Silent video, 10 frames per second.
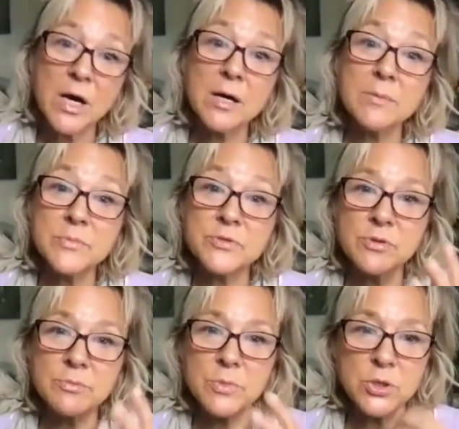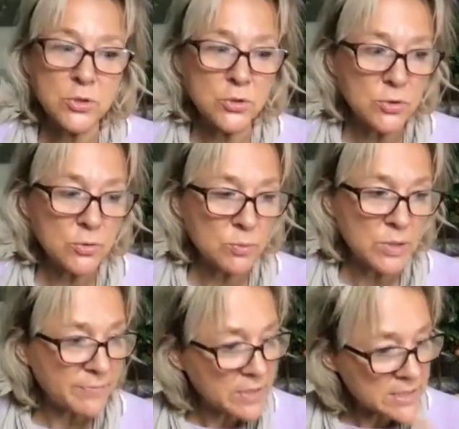comes from you.
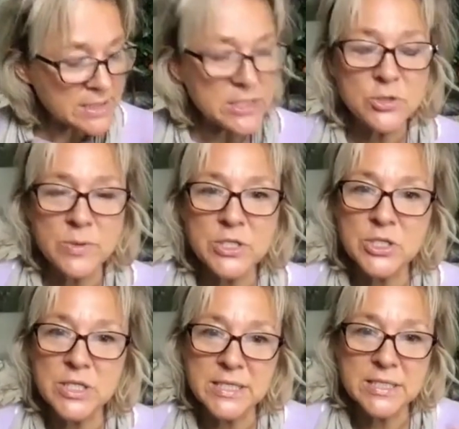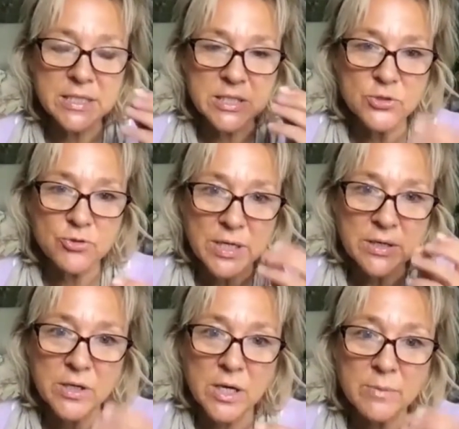Whatever the situation is, the
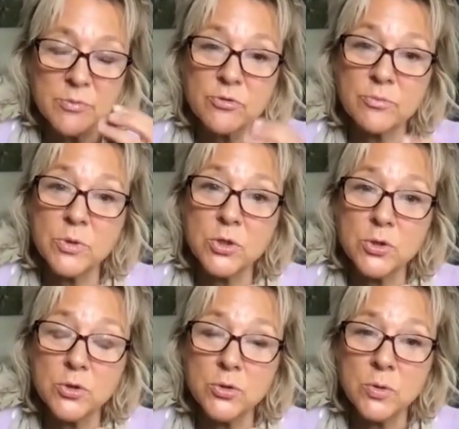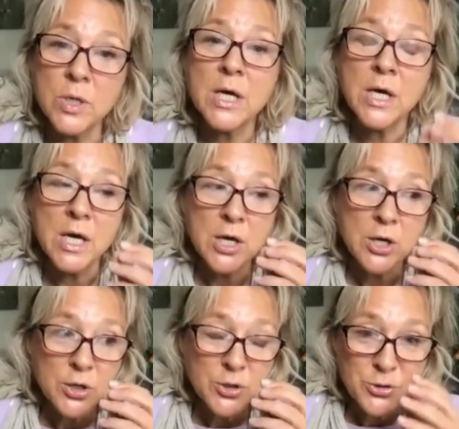strength comes from you
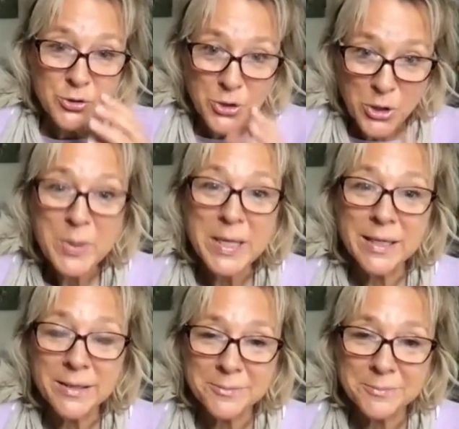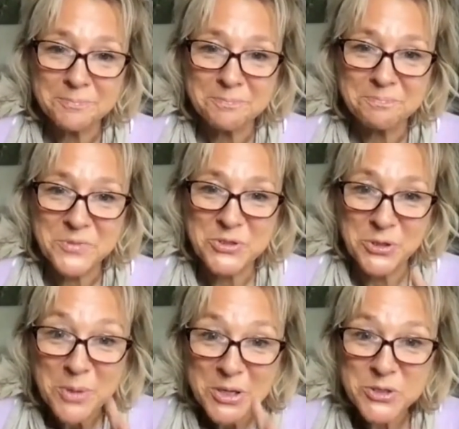knowing so
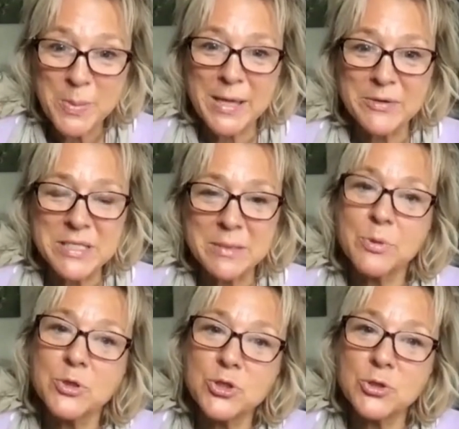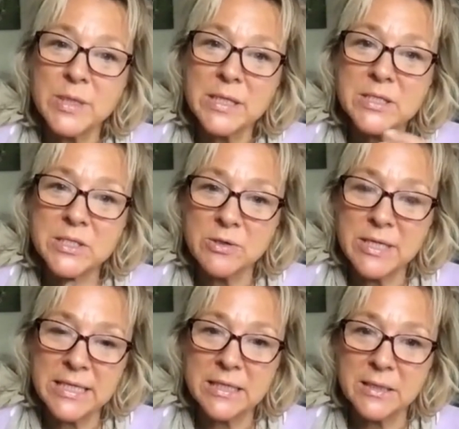much about it, but doing so
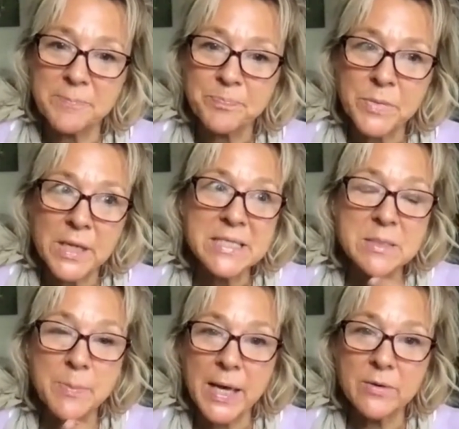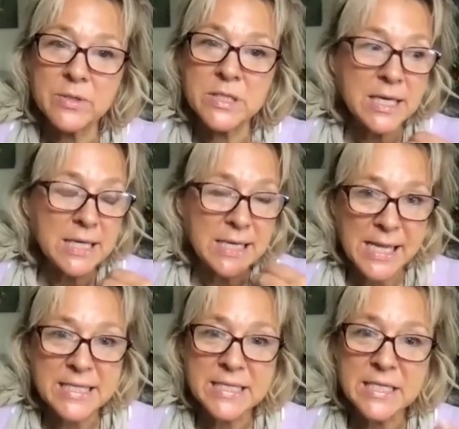little. It's about
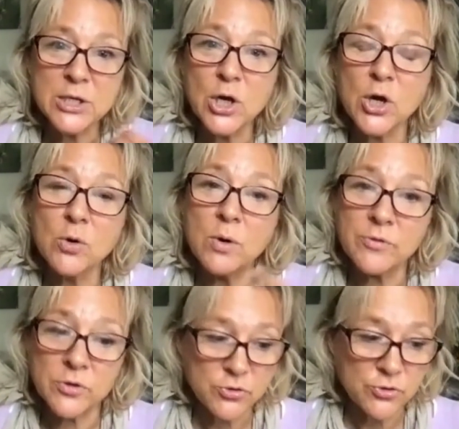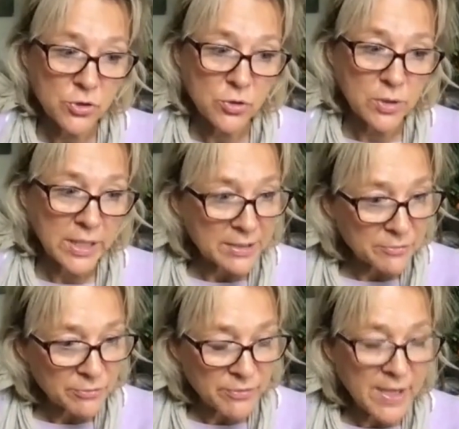letting go of control, and
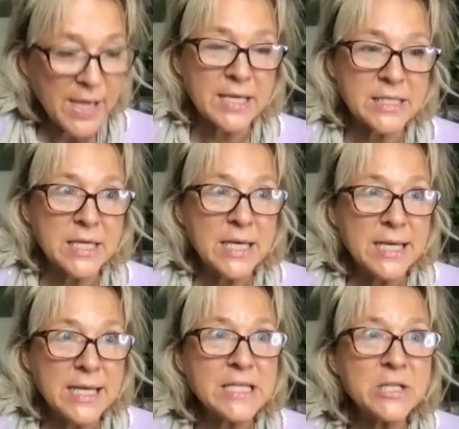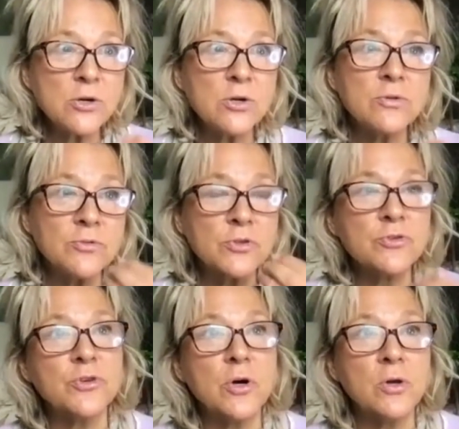in fact letting go of
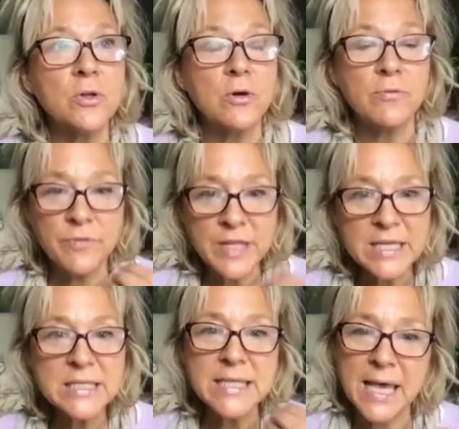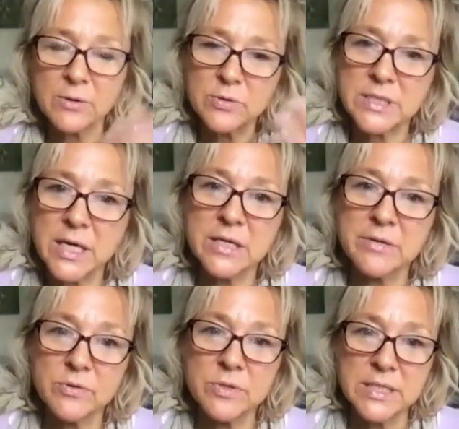control of things outside
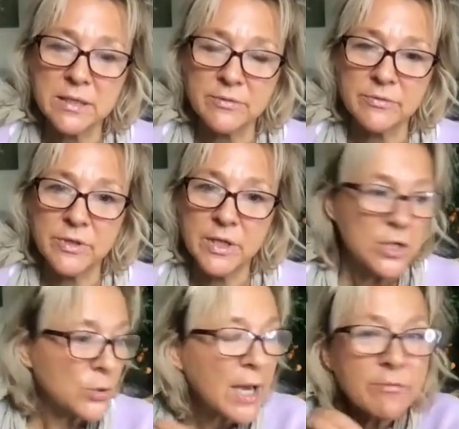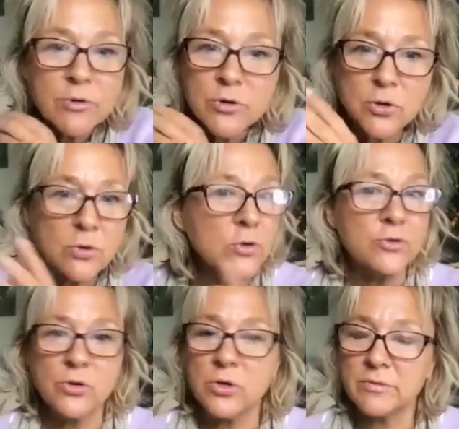of yourself. You have no
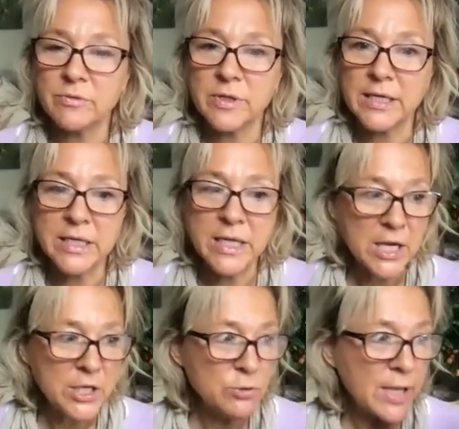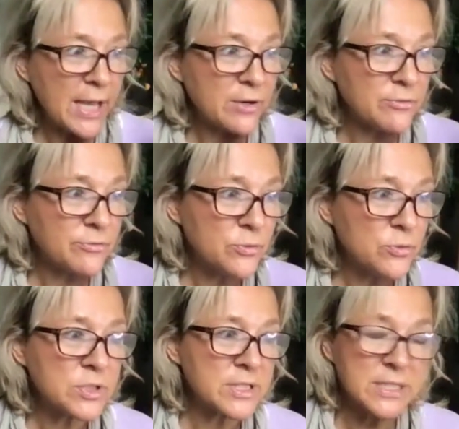control over that. You cannot
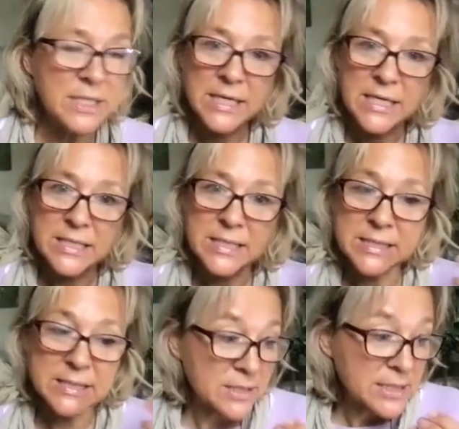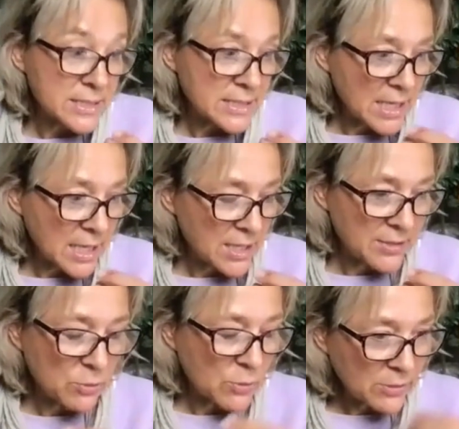force to, uh,
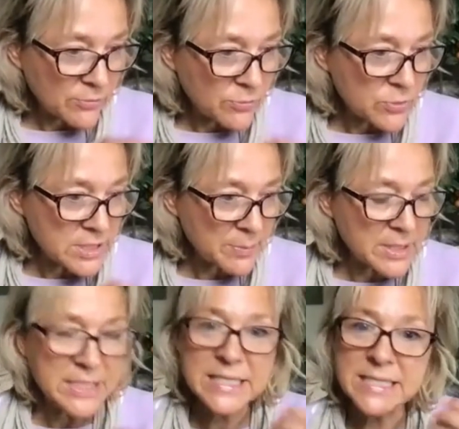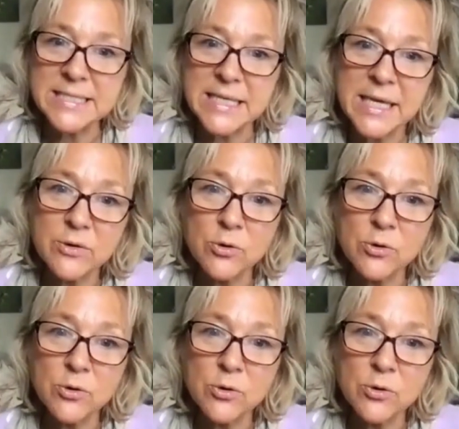you cannot force somebody to see it